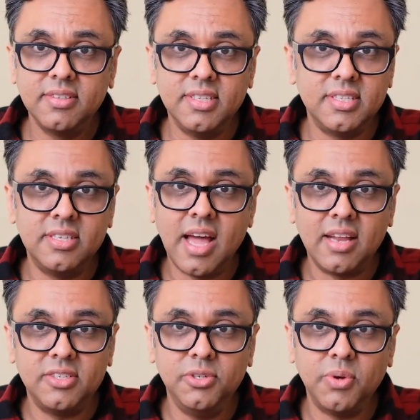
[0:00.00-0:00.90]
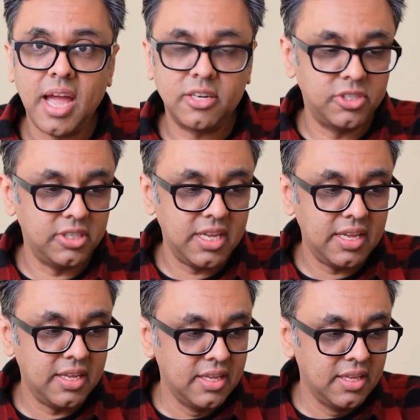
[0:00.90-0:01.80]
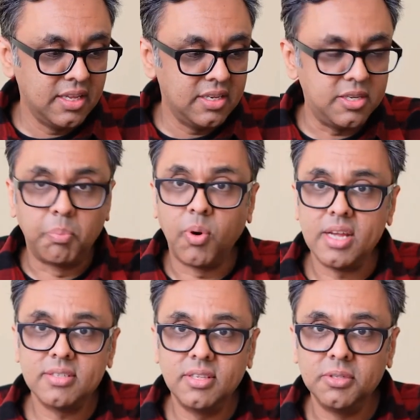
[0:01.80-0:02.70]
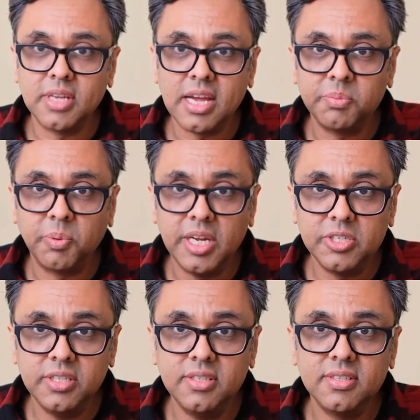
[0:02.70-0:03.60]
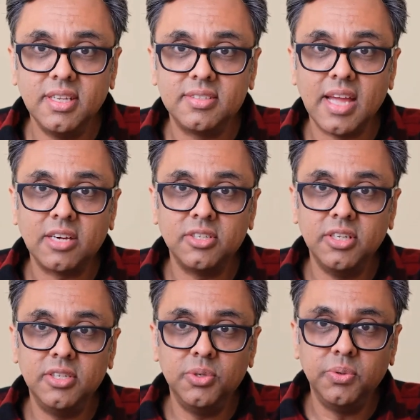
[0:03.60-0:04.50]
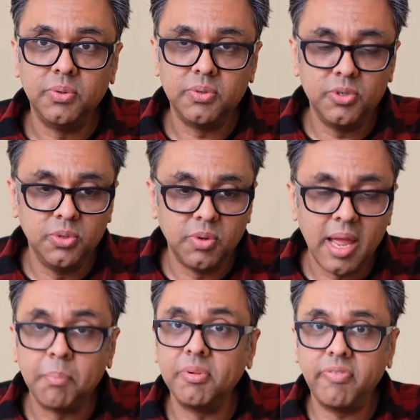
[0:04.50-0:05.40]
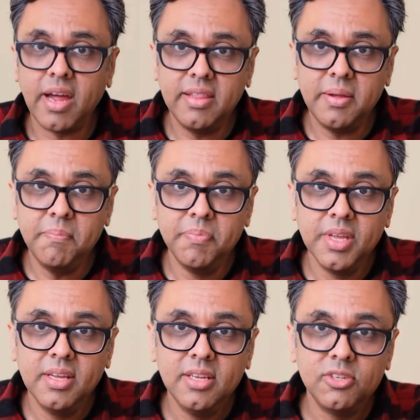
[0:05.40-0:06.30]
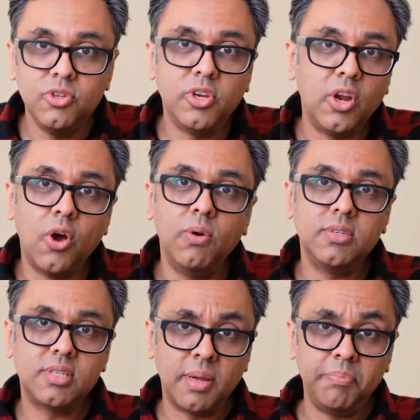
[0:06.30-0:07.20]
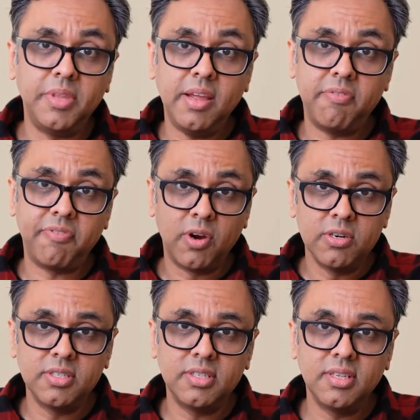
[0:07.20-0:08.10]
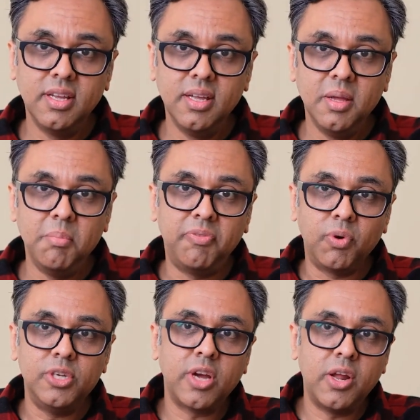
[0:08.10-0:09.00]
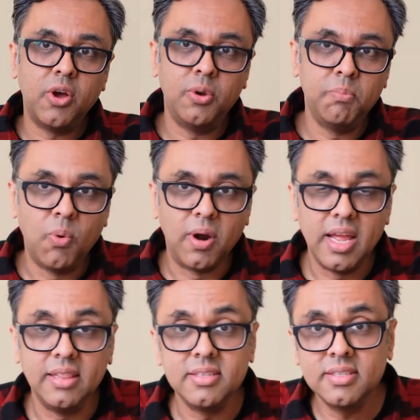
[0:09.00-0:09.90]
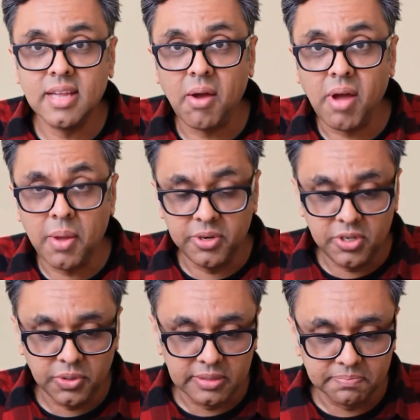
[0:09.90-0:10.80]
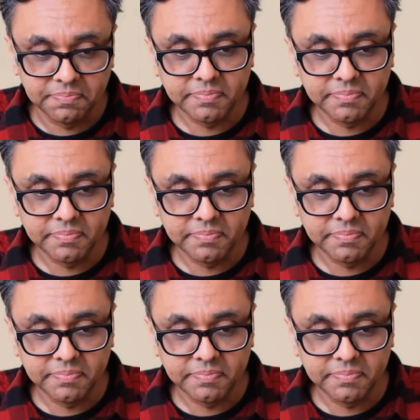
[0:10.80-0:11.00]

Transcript: This is not to actually depress those aspirations. It's actually to amplify them so you can own something first before you try to own more. And this is how I would do it.